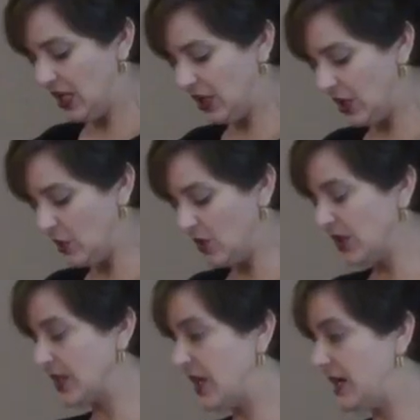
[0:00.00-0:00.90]

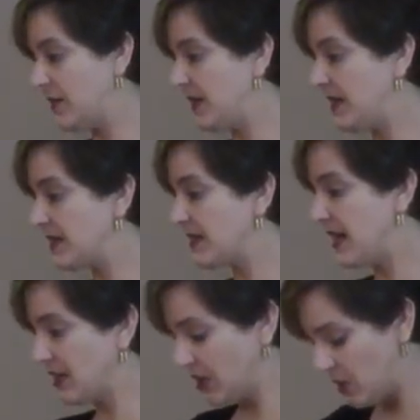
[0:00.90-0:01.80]
local economies
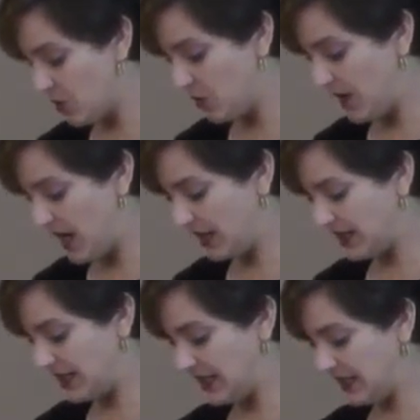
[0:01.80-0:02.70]
and local
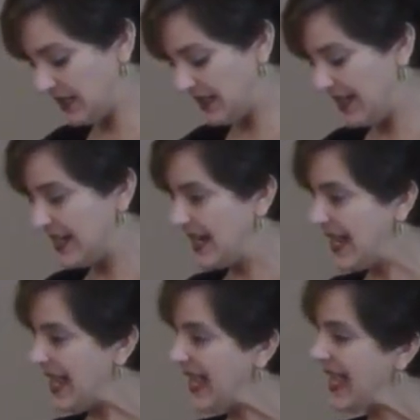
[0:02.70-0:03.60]
politics,
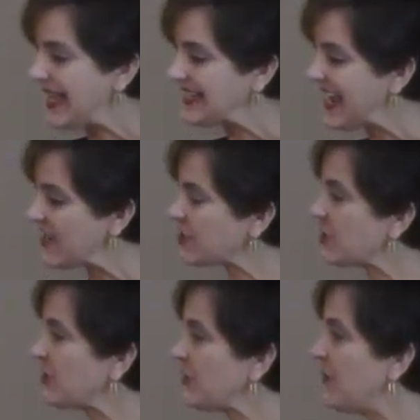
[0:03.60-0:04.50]
and
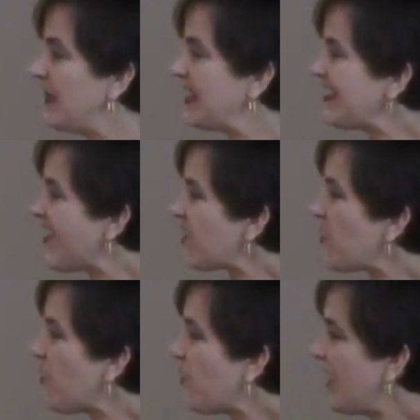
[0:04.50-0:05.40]
national but not
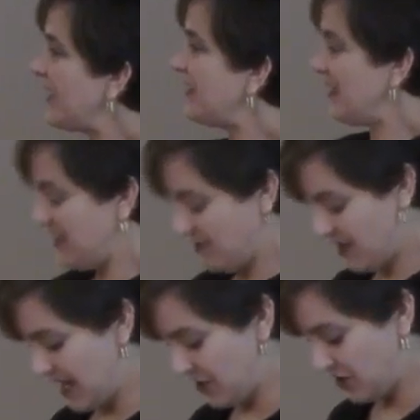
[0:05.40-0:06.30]
quite
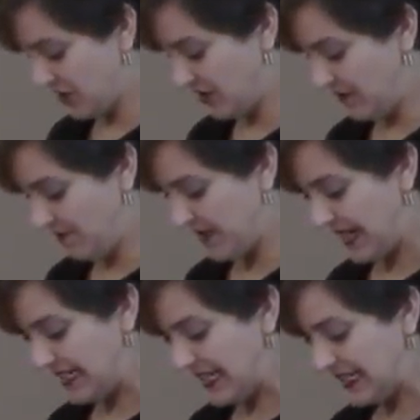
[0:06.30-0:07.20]
international
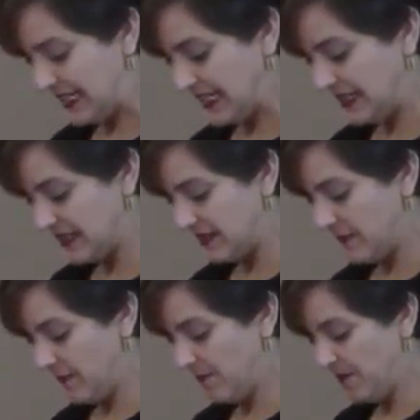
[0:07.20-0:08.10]
identities.
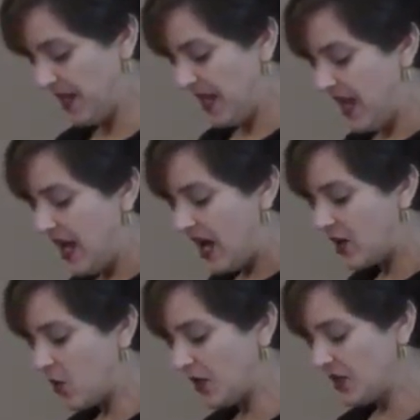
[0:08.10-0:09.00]

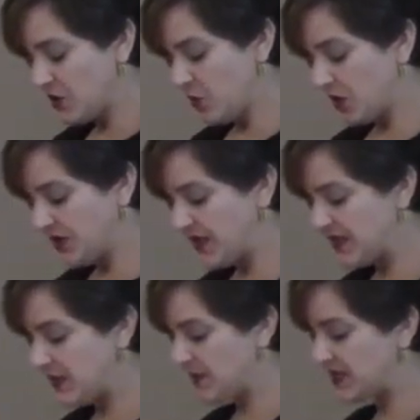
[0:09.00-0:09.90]
According to world
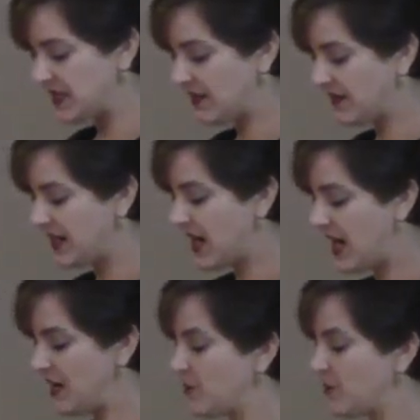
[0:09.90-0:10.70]
systems theory, high